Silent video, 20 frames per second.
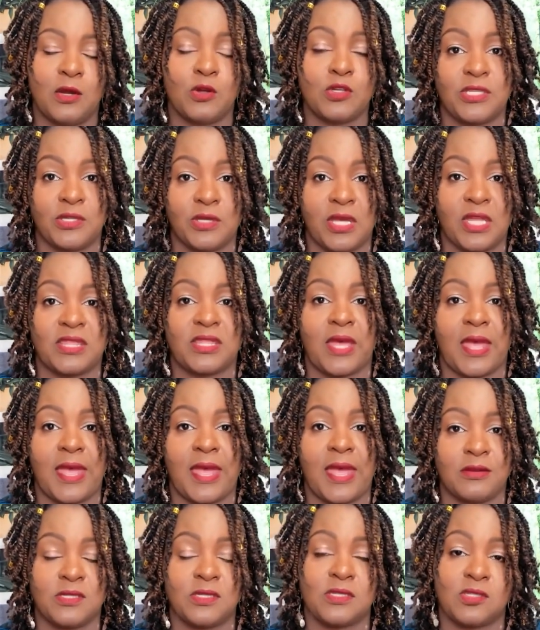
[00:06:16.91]
or to get that
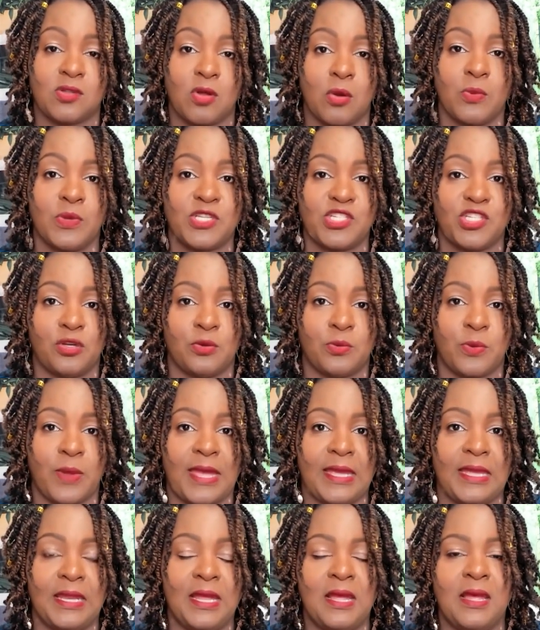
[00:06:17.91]
hair to start
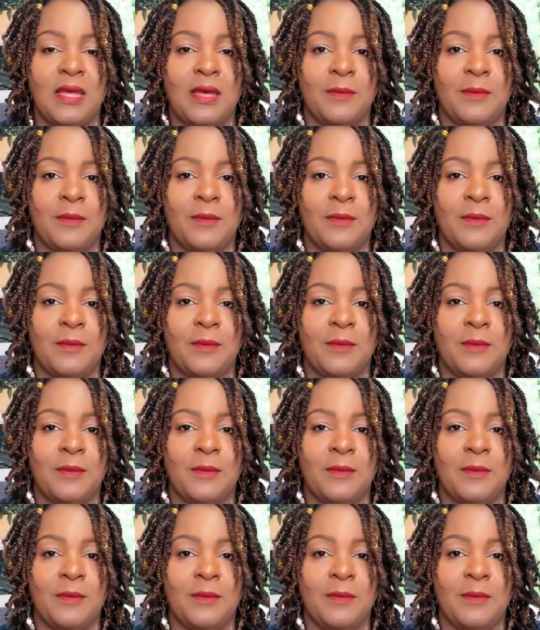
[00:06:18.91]
regenerate.